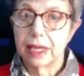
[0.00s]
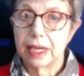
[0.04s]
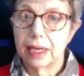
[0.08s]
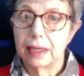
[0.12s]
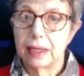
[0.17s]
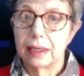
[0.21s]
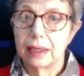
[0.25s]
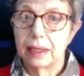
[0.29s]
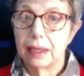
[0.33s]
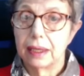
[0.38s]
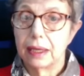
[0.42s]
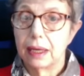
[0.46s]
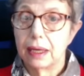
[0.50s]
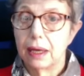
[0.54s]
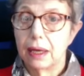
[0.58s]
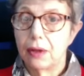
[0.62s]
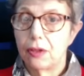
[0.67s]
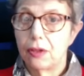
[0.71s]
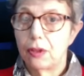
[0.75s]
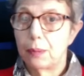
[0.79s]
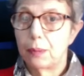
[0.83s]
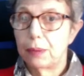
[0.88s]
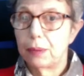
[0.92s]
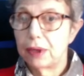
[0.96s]

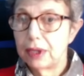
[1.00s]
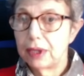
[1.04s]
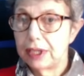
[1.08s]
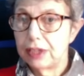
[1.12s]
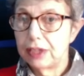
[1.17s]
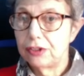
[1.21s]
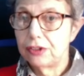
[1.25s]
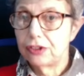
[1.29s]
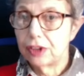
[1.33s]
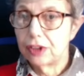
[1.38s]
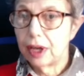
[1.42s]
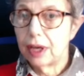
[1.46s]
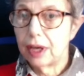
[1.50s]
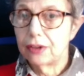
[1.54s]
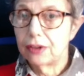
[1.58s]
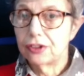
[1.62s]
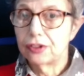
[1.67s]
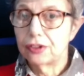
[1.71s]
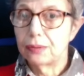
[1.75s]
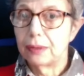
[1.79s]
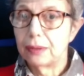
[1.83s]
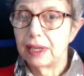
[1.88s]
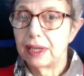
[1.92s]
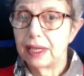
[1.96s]
The police
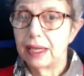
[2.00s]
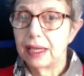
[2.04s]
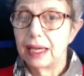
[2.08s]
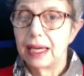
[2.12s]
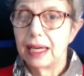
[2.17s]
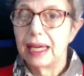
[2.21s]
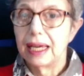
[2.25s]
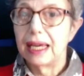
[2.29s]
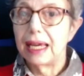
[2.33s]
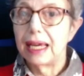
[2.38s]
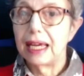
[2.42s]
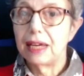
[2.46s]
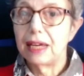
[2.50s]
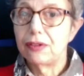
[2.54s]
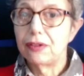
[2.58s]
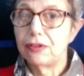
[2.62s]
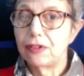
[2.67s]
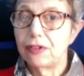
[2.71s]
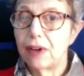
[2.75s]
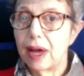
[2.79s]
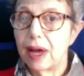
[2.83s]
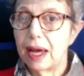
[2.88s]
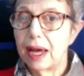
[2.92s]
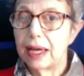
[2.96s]
asked me
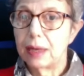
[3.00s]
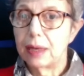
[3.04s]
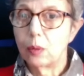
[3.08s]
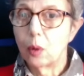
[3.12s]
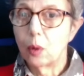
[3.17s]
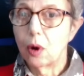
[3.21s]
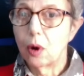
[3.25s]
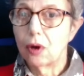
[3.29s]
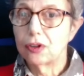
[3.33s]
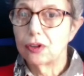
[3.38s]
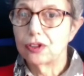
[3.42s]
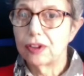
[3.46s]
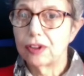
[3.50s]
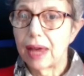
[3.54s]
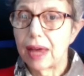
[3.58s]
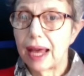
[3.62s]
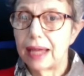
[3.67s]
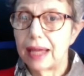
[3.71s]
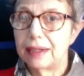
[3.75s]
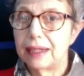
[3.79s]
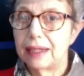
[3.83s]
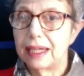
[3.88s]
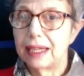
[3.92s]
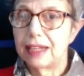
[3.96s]
if I was
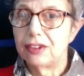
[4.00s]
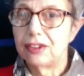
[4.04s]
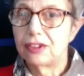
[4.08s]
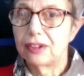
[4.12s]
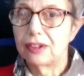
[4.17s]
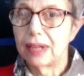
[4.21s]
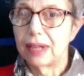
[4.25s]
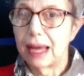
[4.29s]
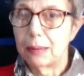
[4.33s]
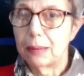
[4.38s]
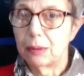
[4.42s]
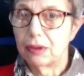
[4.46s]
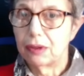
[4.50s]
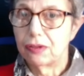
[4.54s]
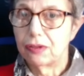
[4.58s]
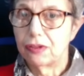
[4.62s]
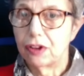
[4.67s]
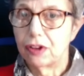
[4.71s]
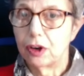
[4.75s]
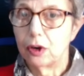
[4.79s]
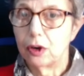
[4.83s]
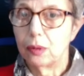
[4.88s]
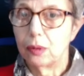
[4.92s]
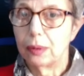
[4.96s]
an
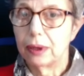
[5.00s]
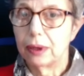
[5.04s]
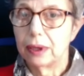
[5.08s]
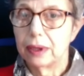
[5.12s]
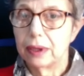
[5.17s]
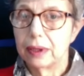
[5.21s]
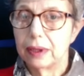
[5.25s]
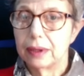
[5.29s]
Islamophobe,